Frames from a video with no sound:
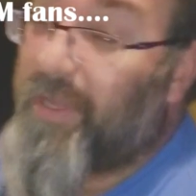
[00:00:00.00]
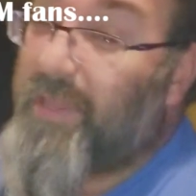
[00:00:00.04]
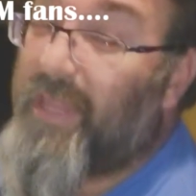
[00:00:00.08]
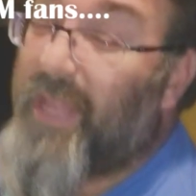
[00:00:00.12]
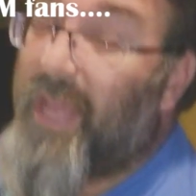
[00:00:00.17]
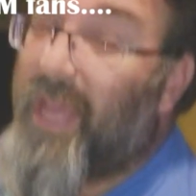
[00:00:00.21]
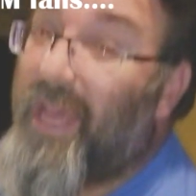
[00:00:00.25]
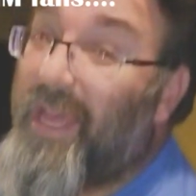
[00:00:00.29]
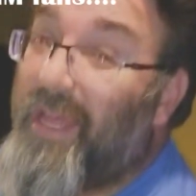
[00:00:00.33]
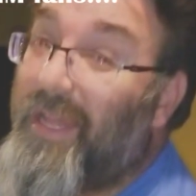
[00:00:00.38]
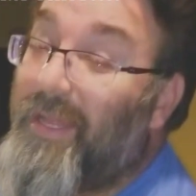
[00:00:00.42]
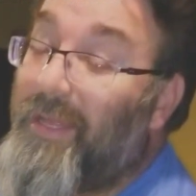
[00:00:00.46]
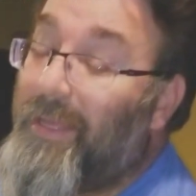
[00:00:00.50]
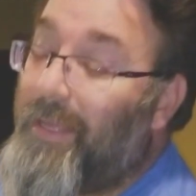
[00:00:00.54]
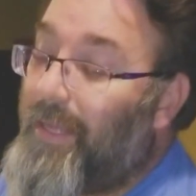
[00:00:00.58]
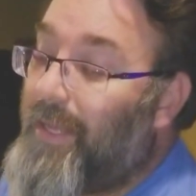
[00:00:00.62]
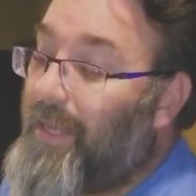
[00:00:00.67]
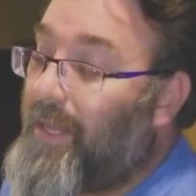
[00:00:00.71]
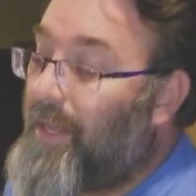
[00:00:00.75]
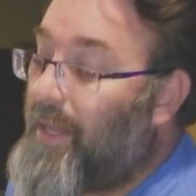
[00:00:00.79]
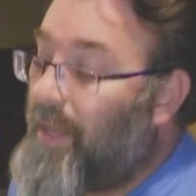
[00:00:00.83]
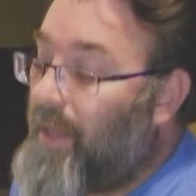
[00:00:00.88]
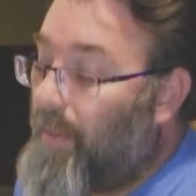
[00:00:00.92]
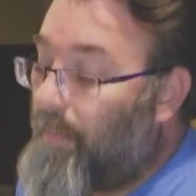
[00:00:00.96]
that,
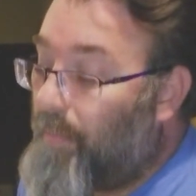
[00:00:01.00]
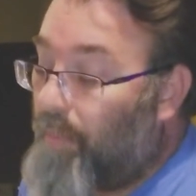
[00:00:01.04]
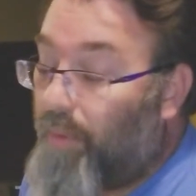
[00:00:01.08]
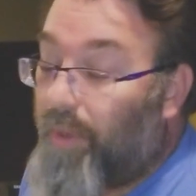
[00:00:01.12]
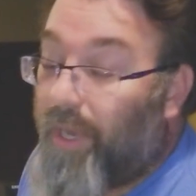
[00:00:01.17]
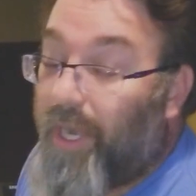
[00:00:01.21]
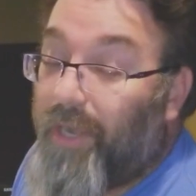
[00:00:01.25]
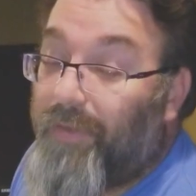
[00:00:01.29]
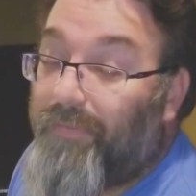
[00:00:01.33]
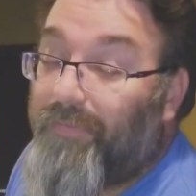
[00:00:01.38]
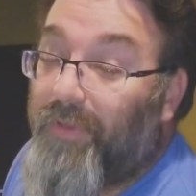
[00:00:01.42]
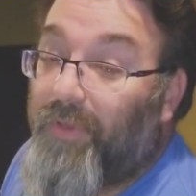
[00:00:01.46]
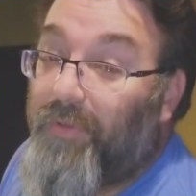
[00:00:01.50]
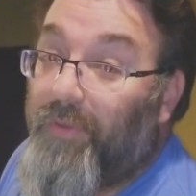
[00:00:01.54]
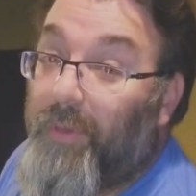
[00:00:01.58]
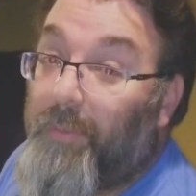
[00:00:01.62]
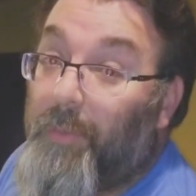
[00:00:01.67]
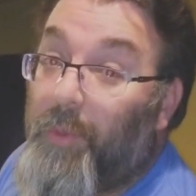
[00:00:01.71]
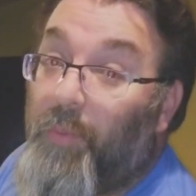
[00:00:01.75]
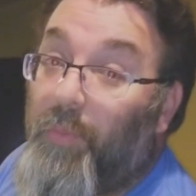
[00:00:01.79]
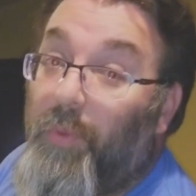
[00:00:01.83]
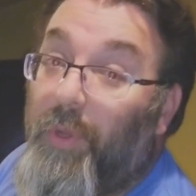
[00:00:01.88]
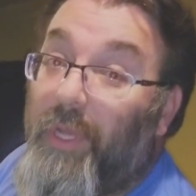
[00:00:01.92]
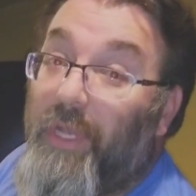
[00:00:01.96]
more airflow,
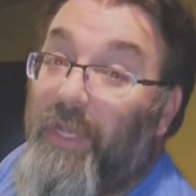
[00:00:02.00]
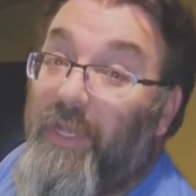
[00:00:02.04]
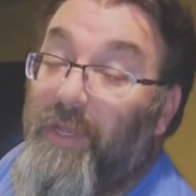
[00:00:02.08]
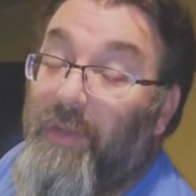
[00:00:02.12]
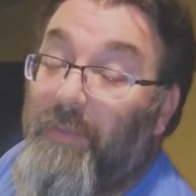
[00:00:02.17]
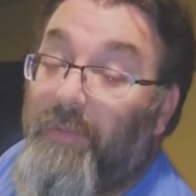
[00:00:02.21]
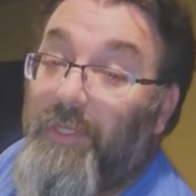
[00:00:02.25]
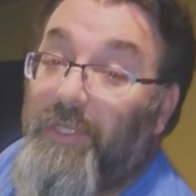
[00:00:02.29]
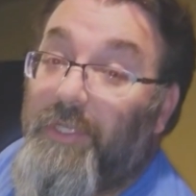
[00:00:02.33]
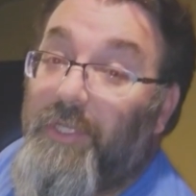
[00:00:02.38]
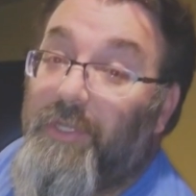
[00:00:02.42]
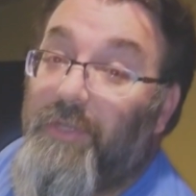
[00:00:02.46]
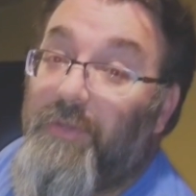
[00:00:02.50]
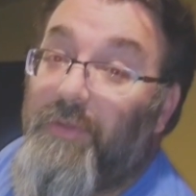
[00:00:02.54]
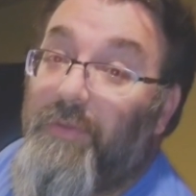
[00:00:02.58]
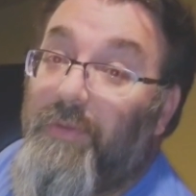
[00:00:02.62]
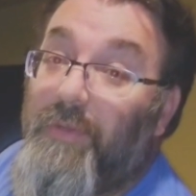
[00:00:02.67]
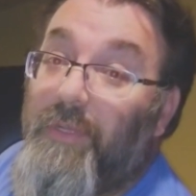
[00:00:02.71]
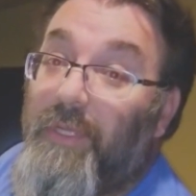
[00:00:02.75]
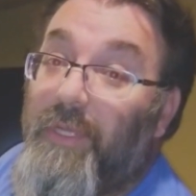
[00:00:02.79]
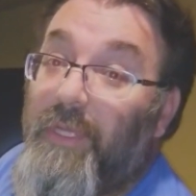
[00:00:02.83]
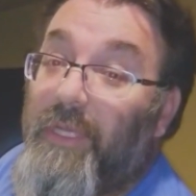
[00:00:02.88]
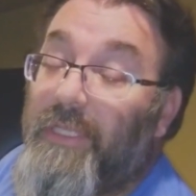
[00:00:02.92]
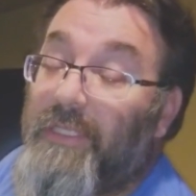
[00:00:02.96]
number 1. Number 2,
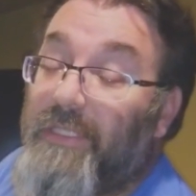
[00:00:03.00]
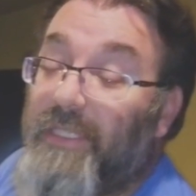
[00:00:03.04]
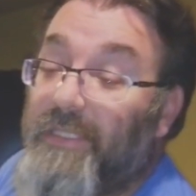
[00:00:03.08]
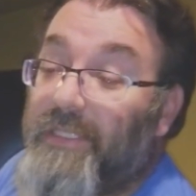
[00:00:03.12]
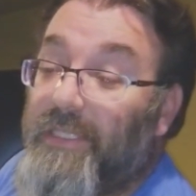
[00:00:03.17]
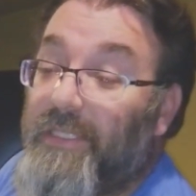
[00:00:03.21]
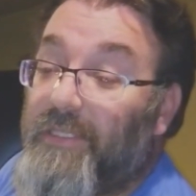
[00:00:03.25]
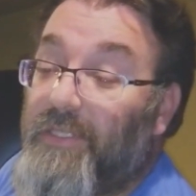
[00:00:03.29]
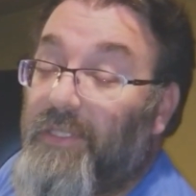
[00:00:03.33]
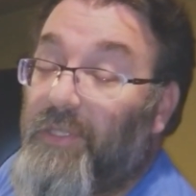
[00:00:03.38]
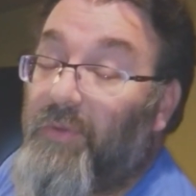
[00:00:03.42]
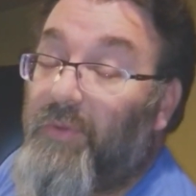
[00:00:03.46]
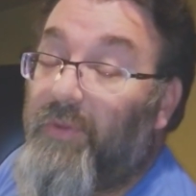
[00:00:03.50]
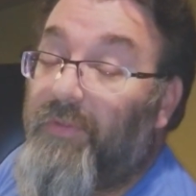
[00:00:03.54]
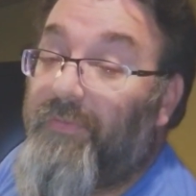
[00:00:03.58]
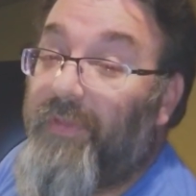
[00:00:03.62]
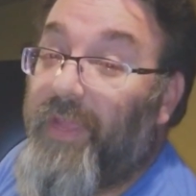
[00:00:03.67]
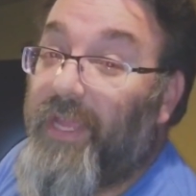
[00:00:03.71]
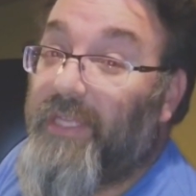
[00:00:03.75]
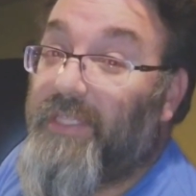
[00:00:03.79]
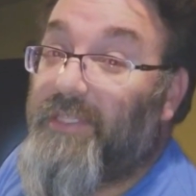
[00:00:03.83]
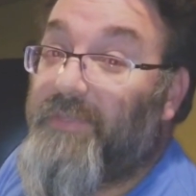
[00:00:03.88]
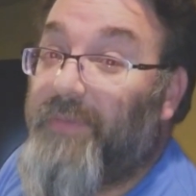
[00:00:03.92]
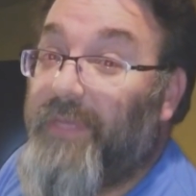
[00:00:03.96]
since it's lower
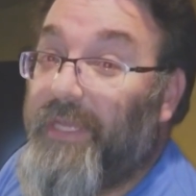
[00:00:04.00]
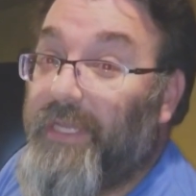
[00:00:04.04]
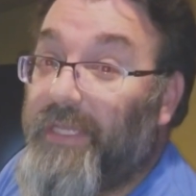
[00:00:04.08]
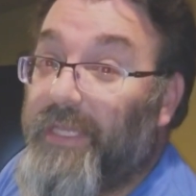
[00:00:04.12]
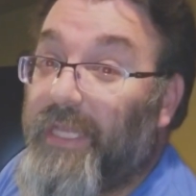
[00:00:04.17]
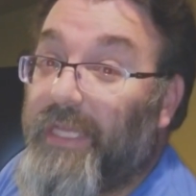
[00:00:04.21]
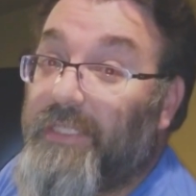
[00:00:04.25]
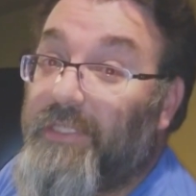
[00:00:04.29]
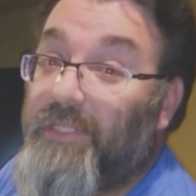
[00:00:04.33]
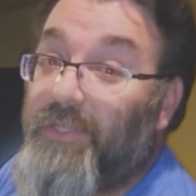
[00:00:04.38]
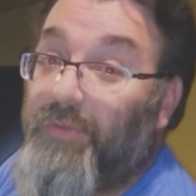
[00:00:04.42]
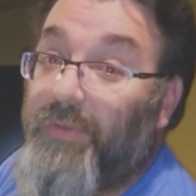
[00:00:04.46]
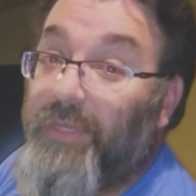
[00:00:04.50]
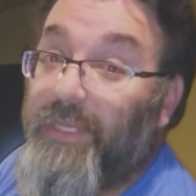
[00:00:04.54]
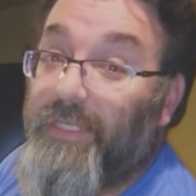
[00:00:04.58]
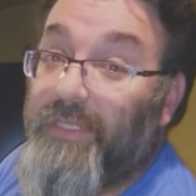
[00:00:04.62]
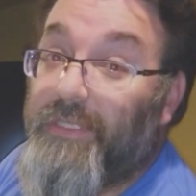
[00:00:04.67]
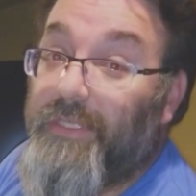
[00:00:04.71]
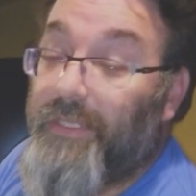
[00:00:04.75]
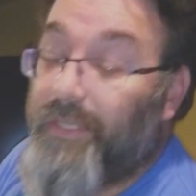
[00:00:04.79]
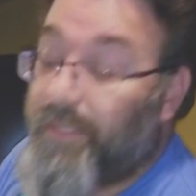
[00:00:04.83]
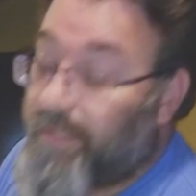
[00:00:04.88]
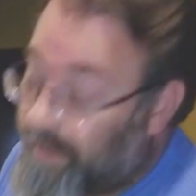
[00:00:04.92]
fan speed, less noise.